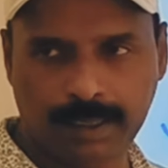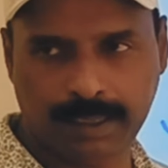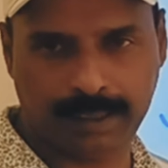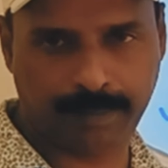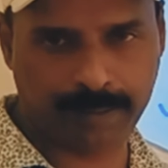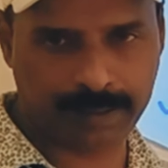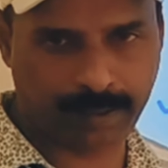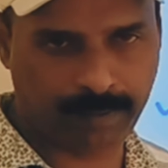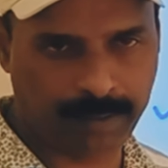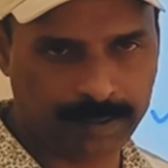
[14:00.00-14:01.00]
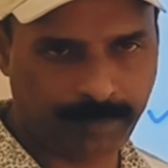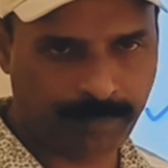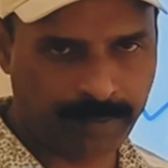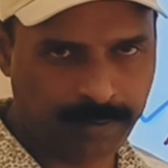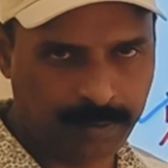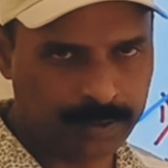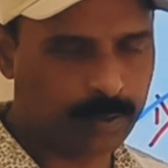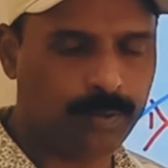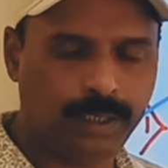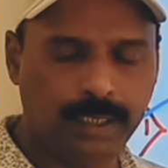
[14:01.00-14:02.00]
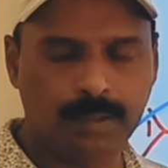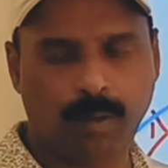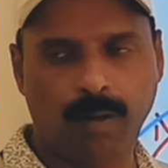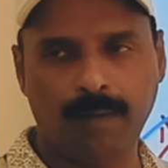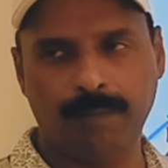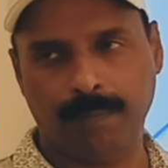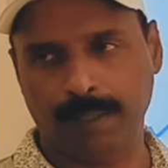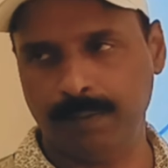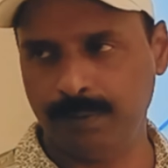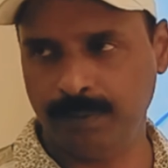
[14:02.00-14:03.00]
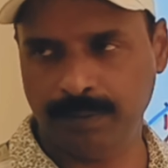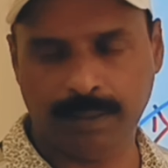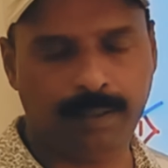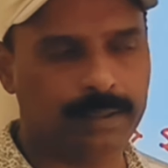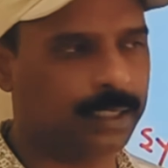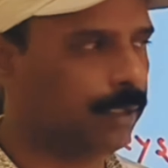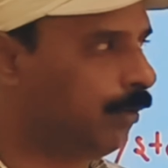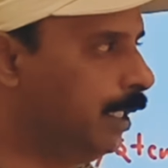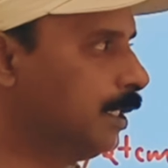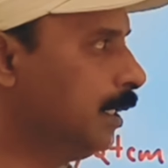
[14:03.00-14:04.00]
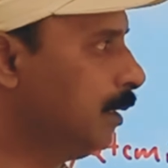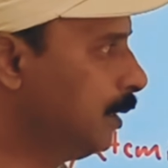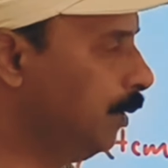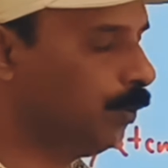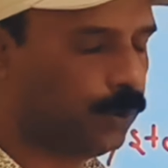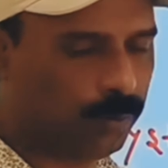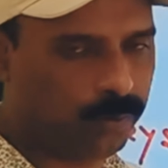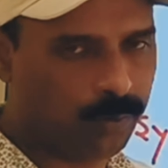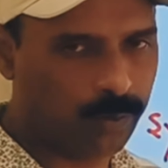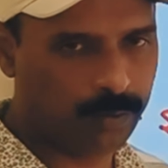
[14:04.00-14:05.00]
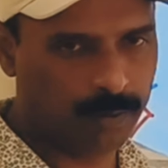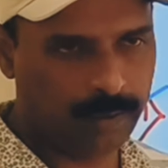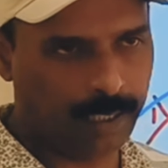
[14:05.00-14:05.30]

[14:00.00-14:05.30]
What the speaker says: the systemic circulation. So these all 5 circulations you should know